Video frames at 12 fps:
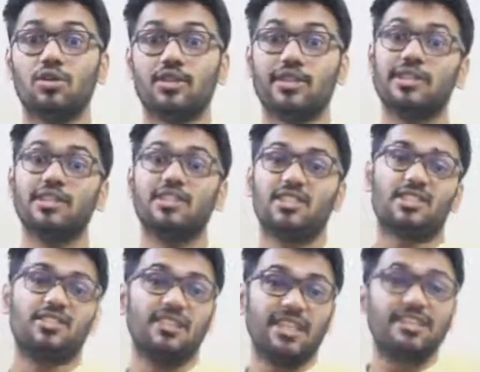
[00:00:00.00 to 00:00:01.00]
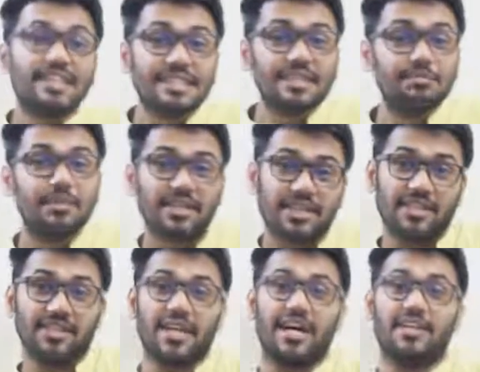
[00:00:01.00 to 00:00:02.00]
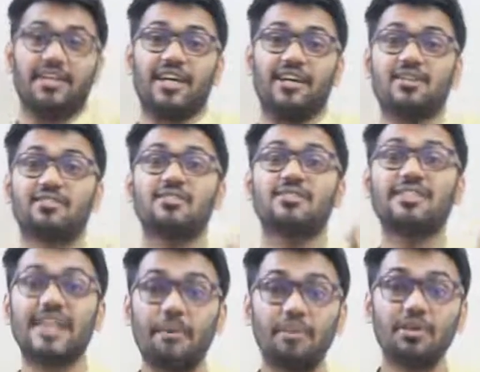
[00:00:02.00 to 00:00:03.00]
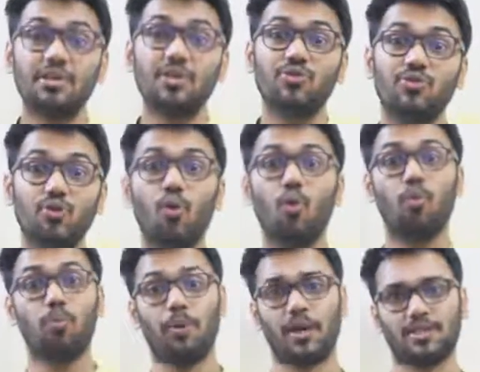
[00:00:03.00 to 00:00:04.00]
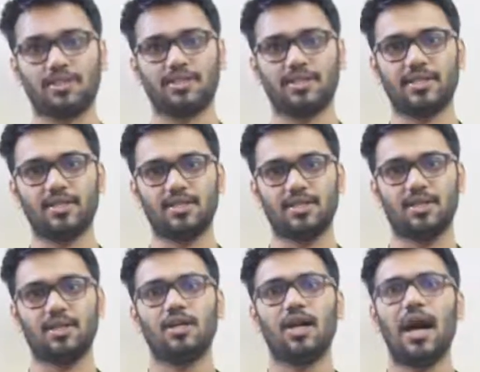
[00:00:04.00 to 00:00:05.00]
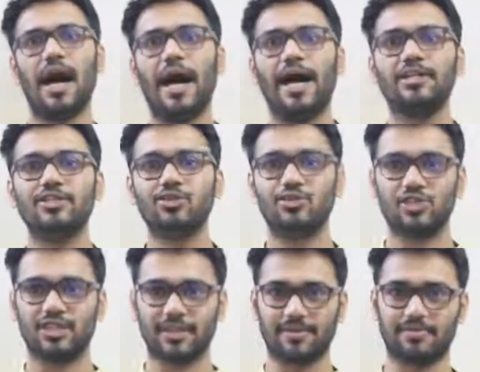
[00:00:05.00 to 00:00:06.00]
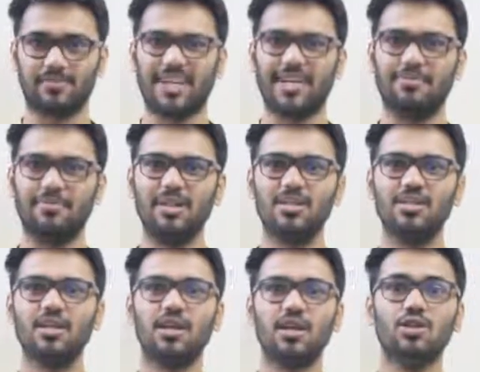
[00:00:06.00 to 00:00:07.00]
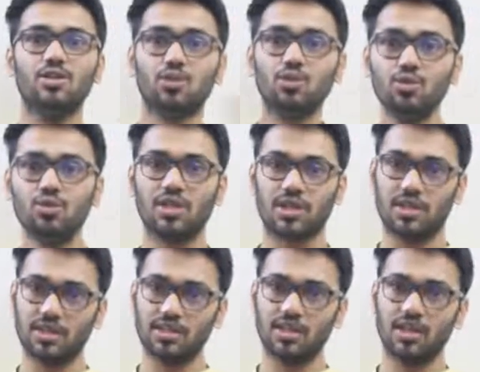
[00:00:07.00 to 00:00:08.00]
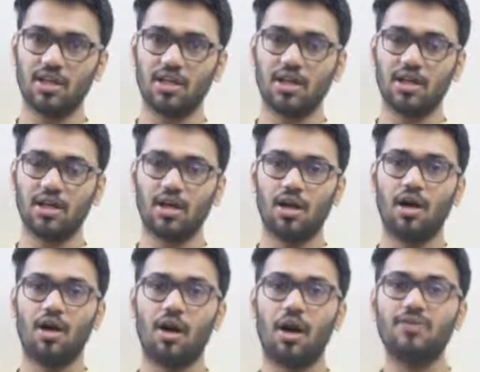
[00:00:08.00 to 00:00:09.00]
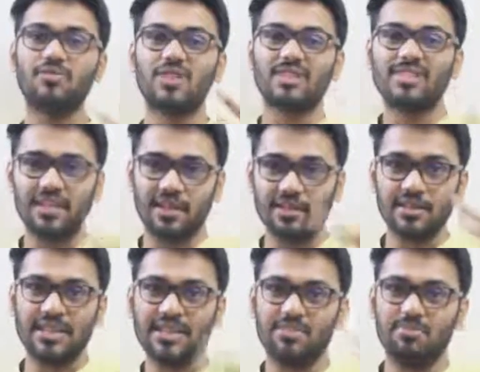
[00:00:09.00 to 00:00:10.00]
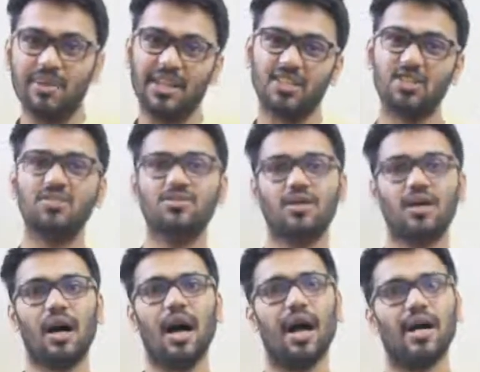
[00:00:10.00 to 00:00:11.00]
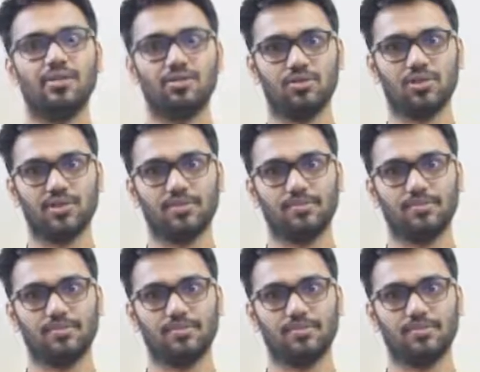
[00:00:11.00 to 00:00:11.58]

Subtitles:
it is estimated that there are 74% hydrogen. That means 2/3 of the sun is made of hydrogen.